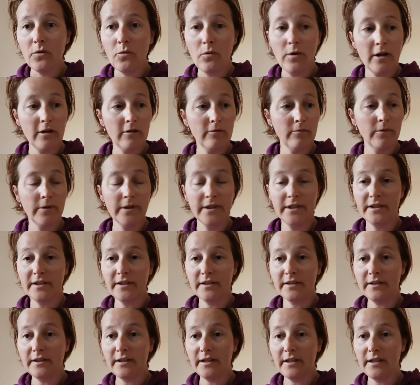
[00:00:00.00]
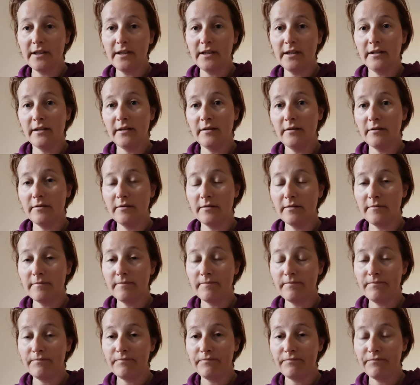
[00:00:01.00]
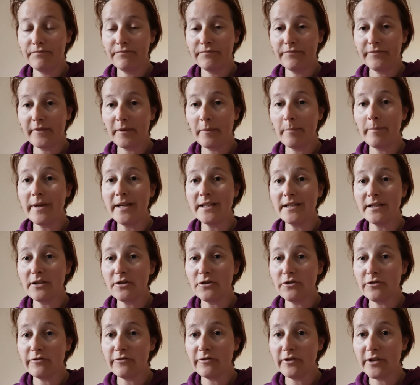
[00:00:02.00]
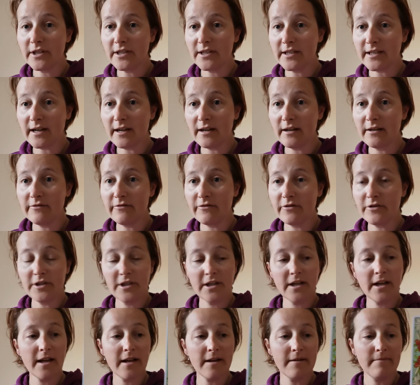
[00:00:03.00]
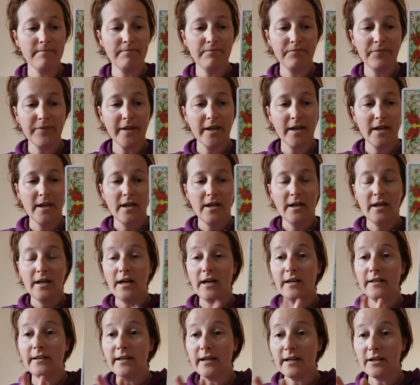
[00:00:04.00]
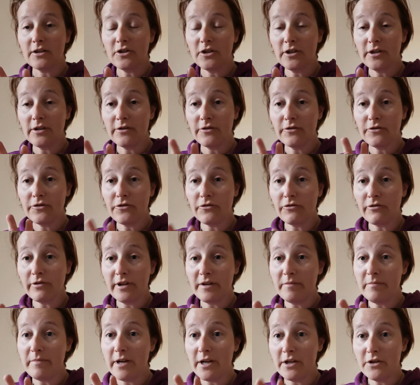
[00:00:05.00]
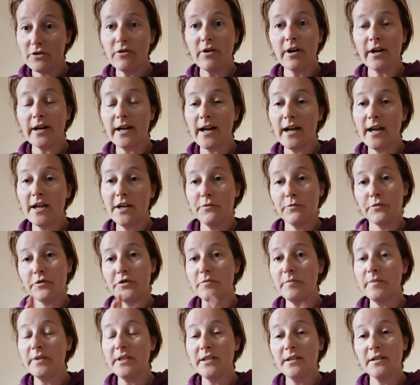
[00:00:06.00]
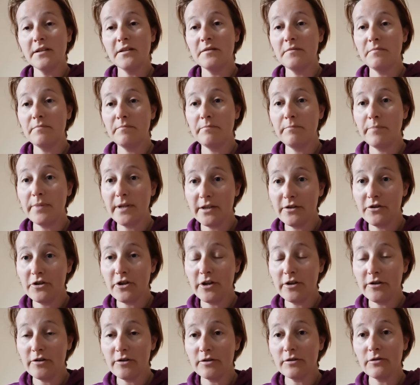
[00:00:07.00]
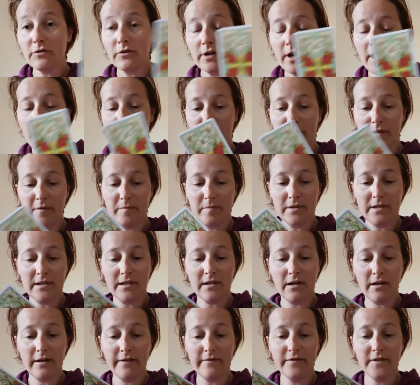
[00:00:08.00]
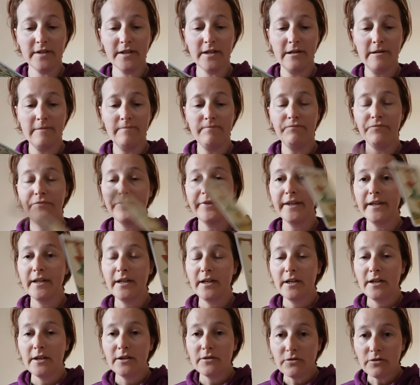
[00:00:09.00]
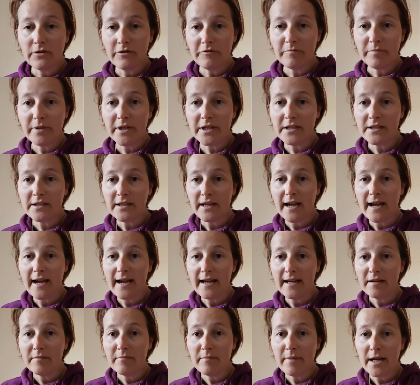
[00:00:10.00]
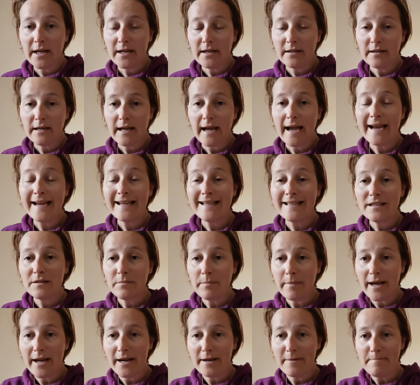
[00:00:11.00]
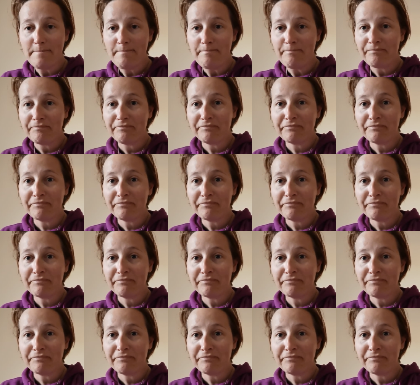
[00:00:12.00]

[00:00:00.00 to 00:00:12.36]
well with the message for this card for today. And they actually are three major arcana, which means there's big changes going on in people's lives. So I've picked the Hangman, hanged man.